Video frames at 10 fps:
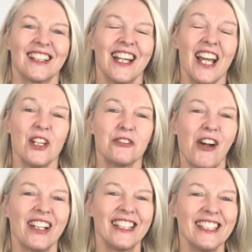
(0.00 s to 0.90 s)
Hello
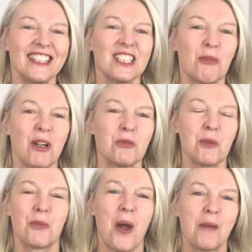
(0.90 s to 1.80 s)
violinists, welcome to
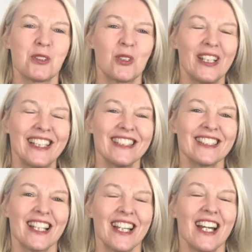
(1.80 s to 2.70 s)
Prime Strings.
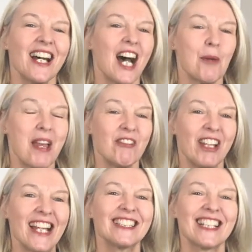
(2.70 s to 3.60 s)
I'm
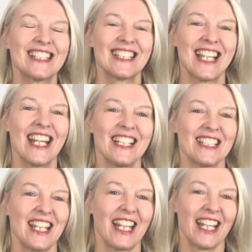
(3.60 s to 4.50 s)
Henriette and today is
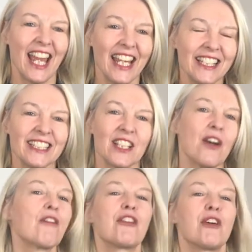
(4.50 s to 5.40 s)
day 8
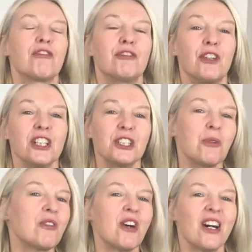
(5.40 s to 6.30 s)
of the
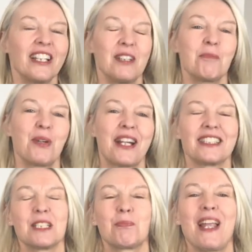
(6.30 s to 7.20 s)
Virtual Violin
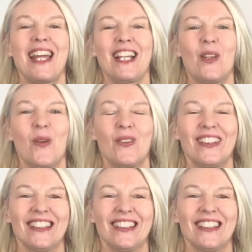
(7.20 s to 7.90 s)
Practice Playalong.